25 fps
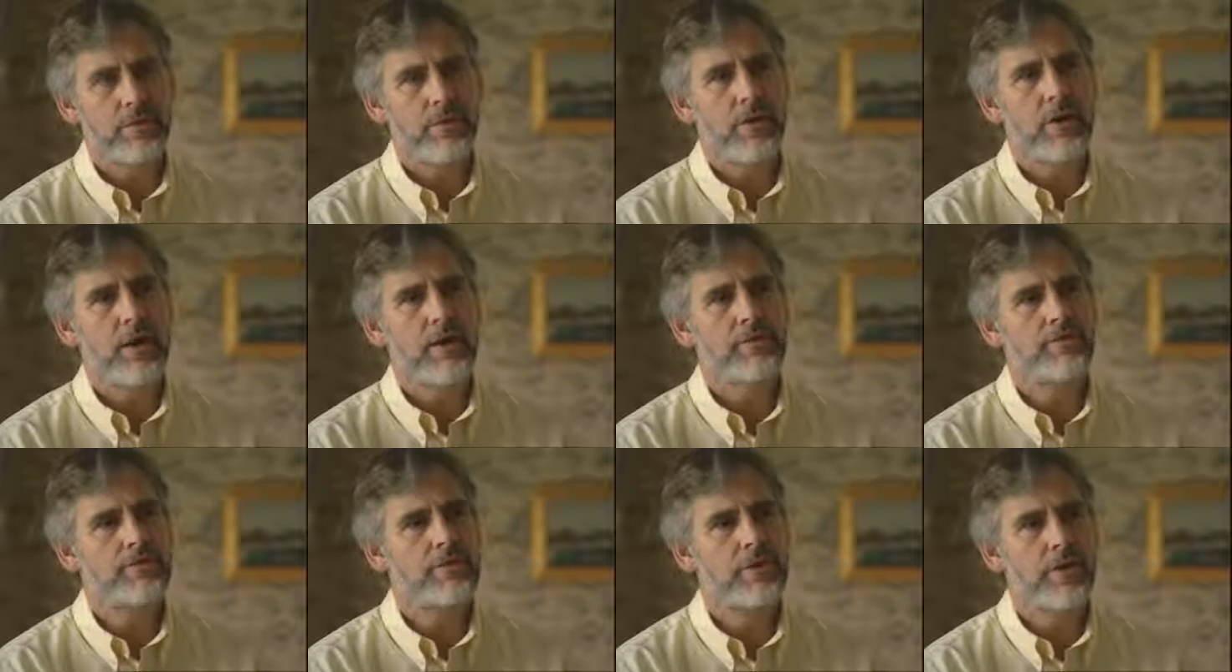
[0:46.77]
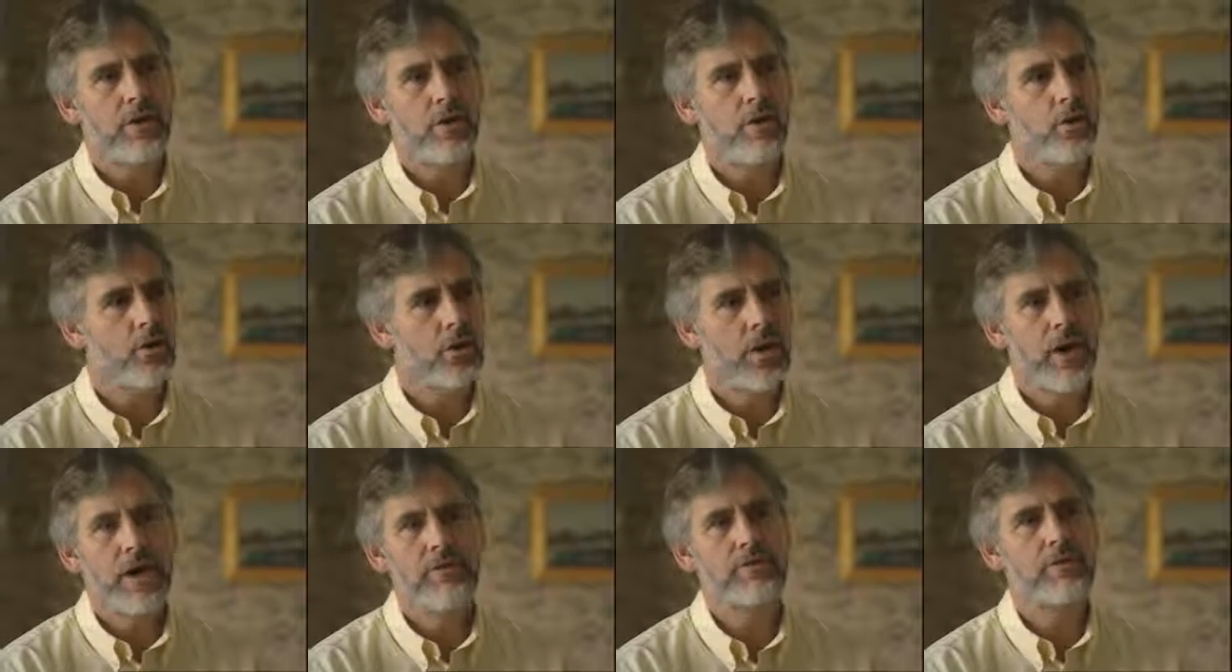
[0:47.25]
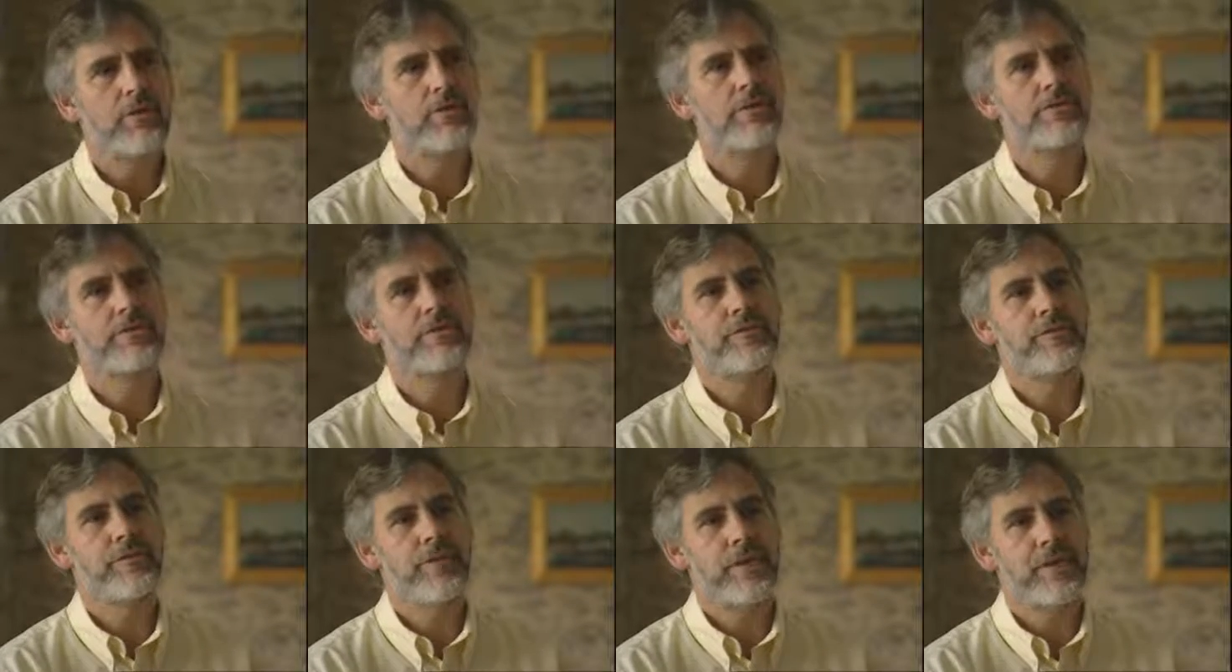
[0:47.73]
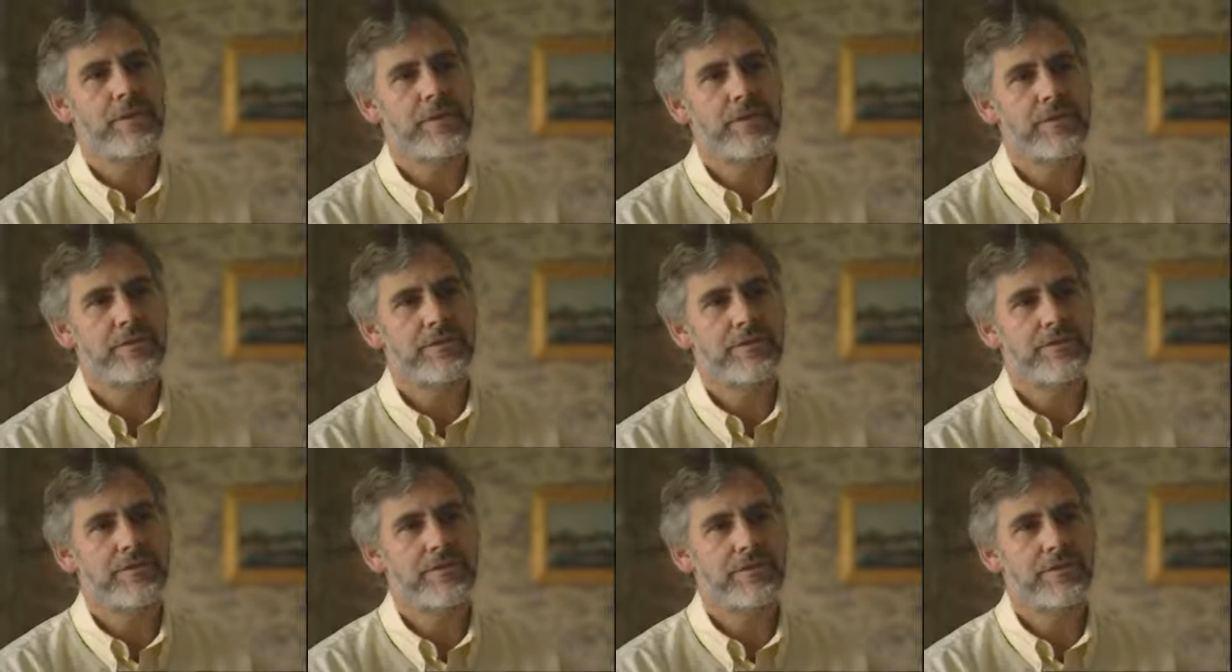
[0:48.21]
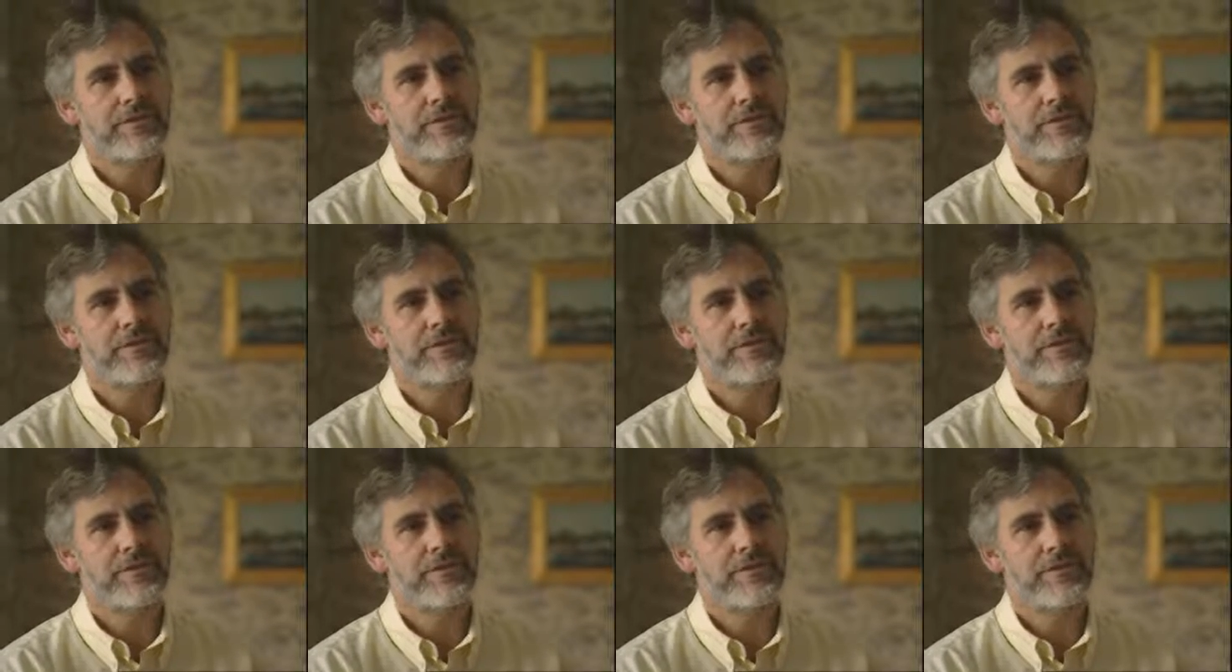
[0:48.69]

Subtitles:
I've lost a friend.